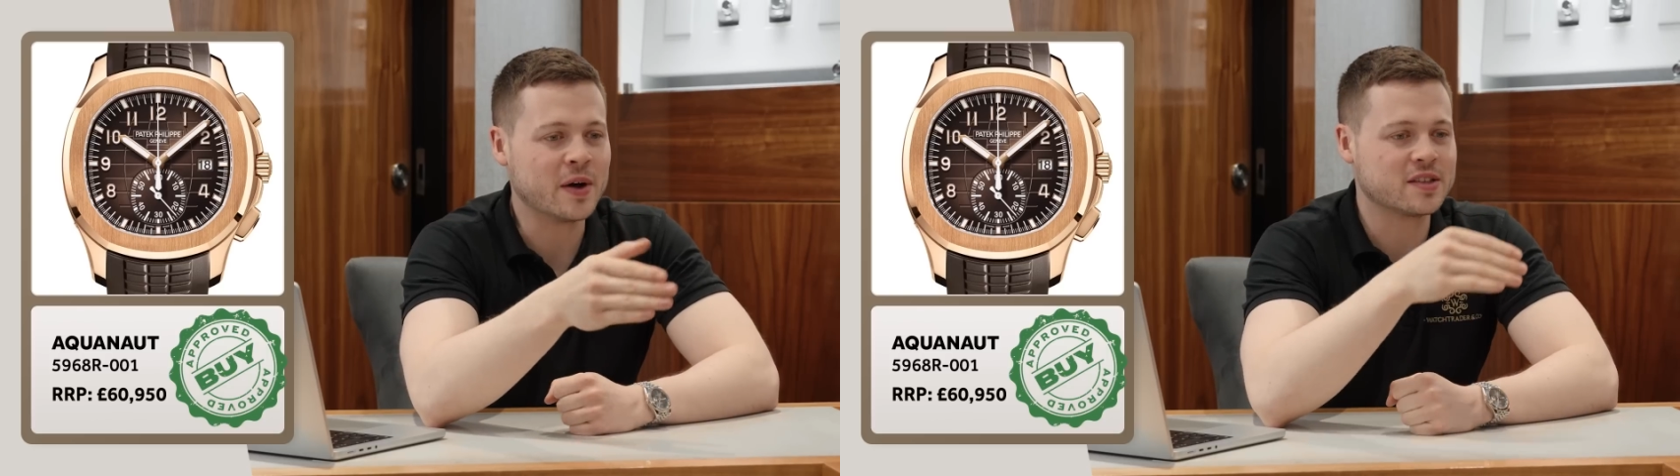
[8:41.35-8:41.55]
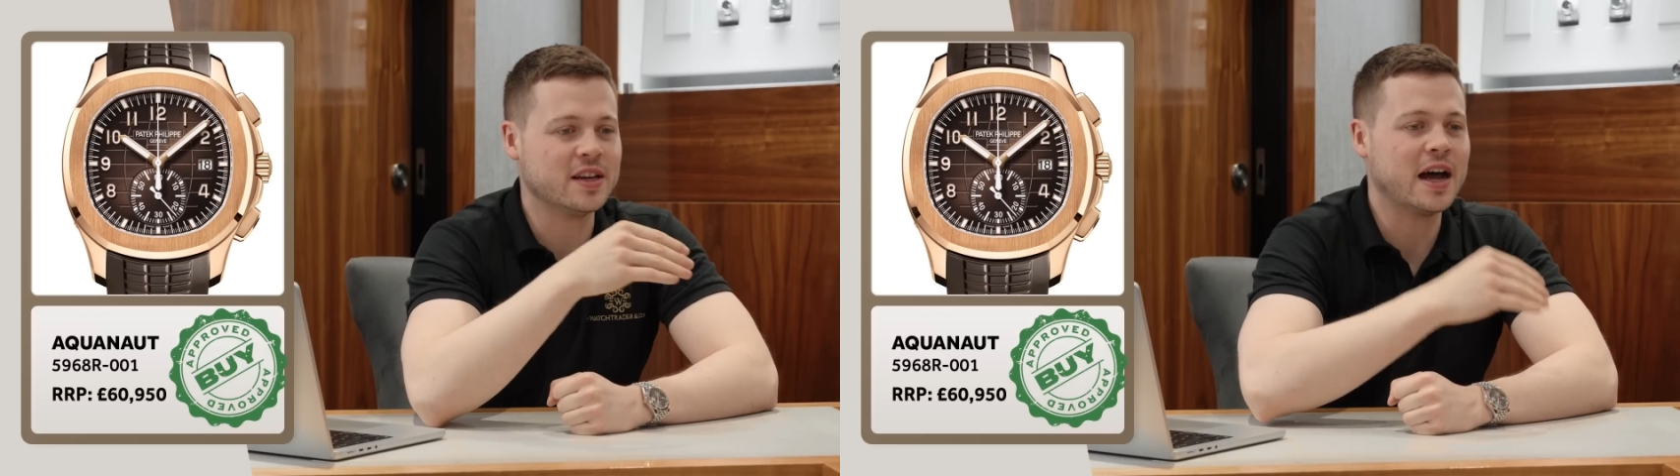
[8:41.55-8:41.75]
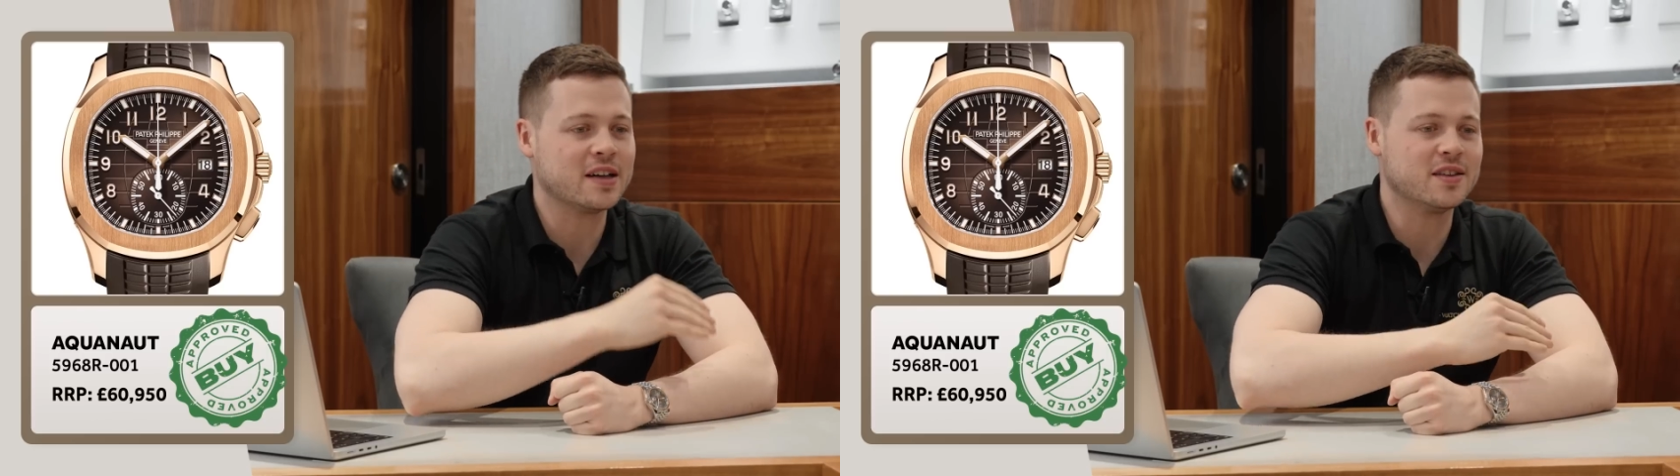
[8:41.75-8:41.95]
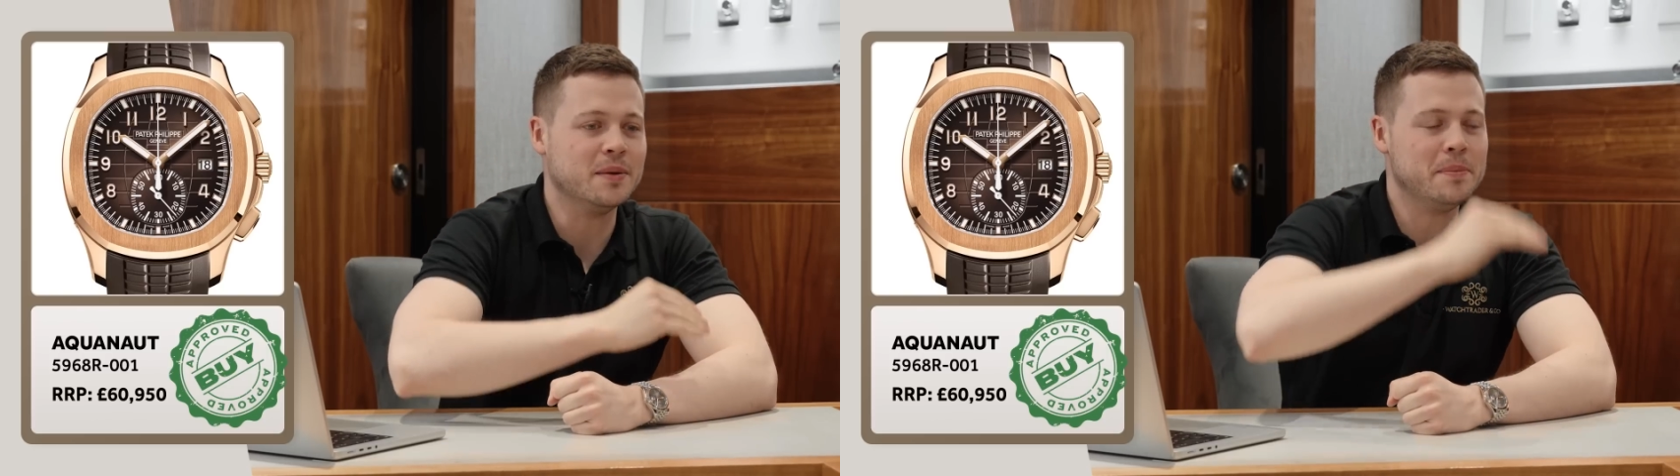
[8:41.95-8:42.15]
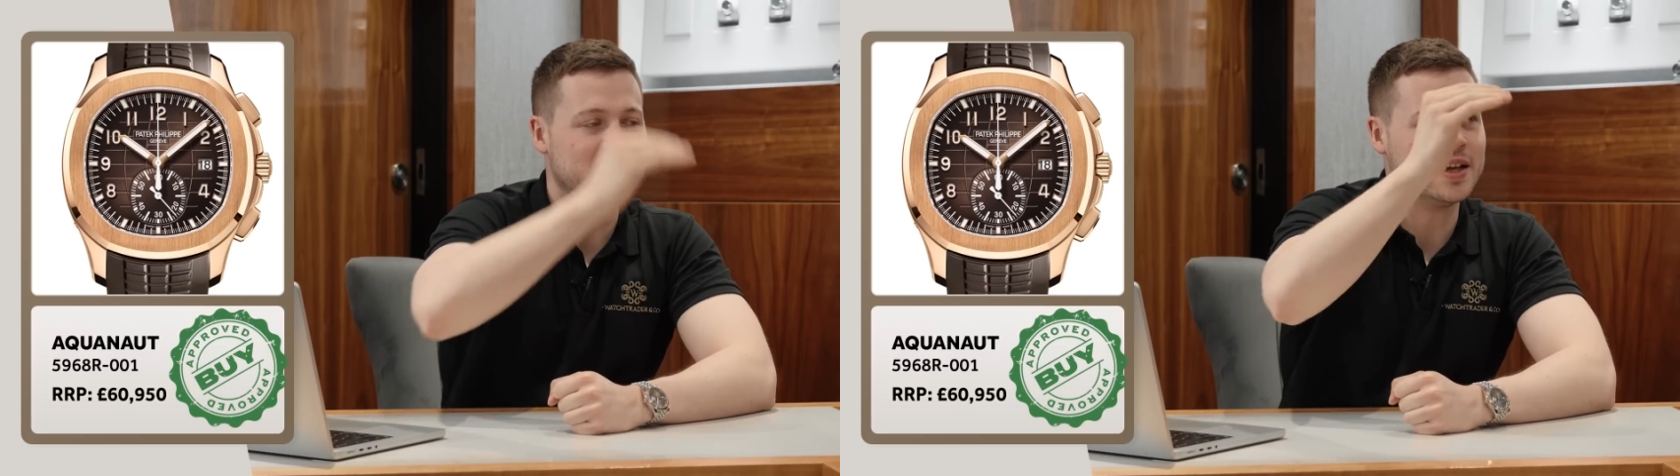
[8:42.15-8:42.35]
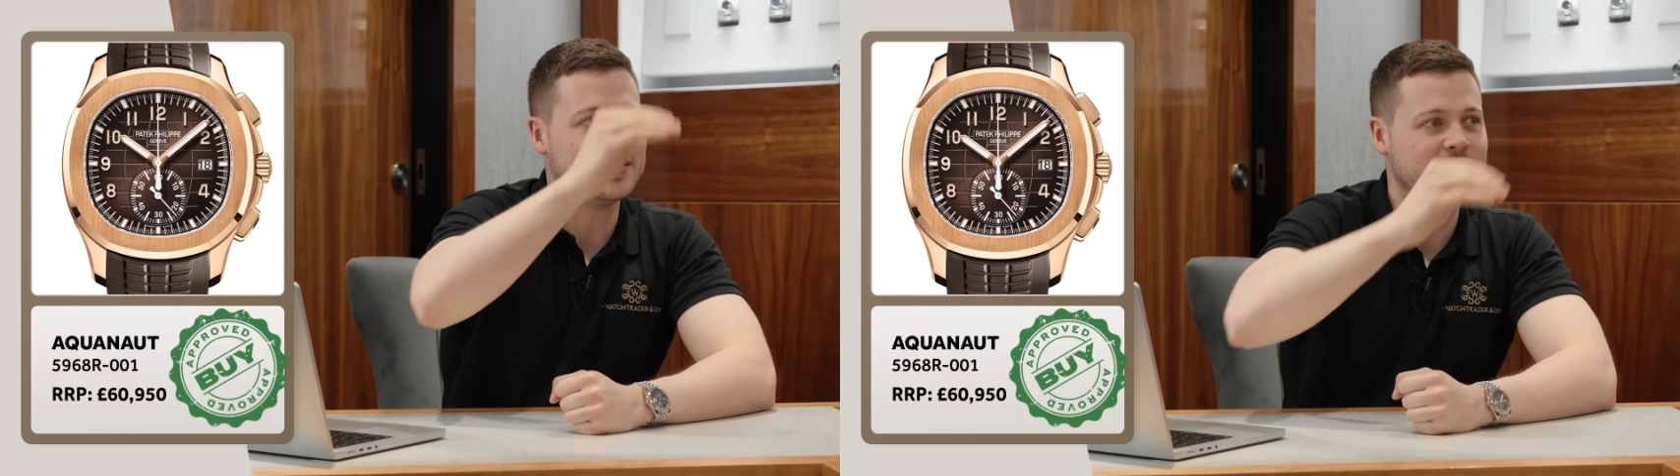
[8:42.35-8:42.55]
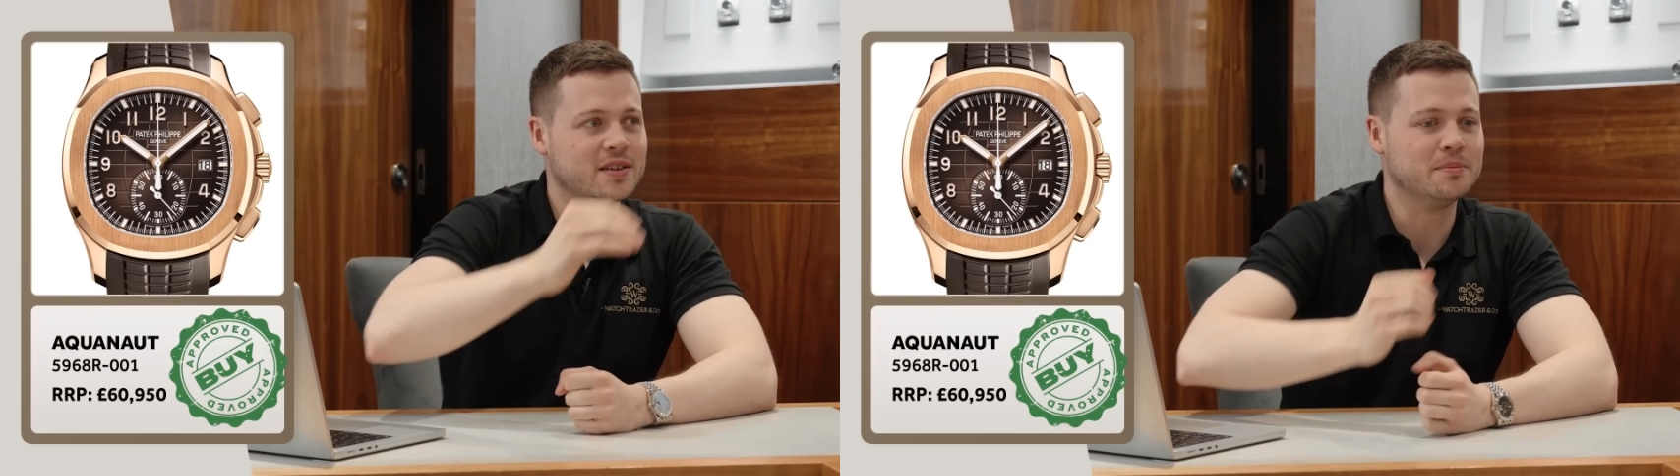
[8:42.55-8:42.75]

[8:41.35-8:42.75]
as in has the biggest